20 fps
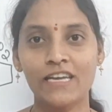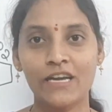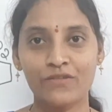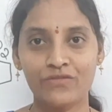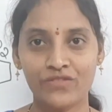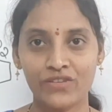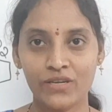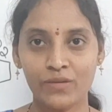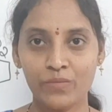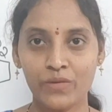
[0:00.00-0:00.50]

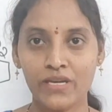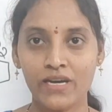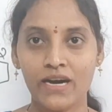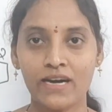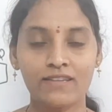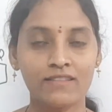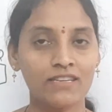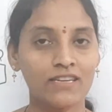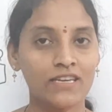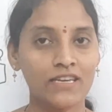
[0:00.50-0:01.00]

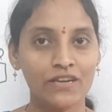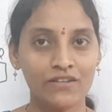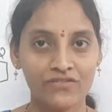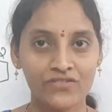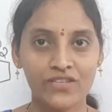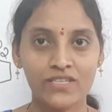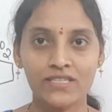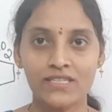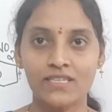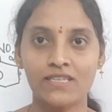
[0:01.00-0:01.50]
FeBr3,
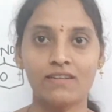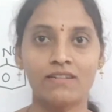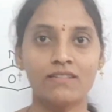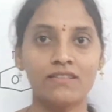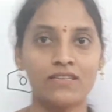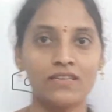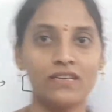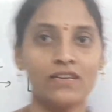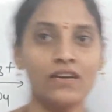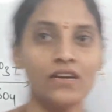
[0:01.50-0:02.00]

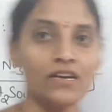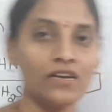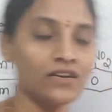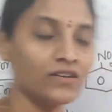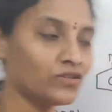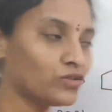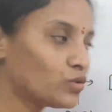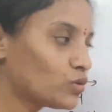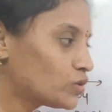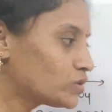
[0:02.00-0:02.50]
FeCl3.
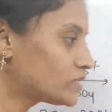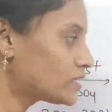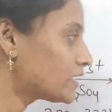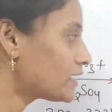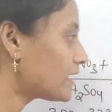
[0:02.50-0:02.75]
Those are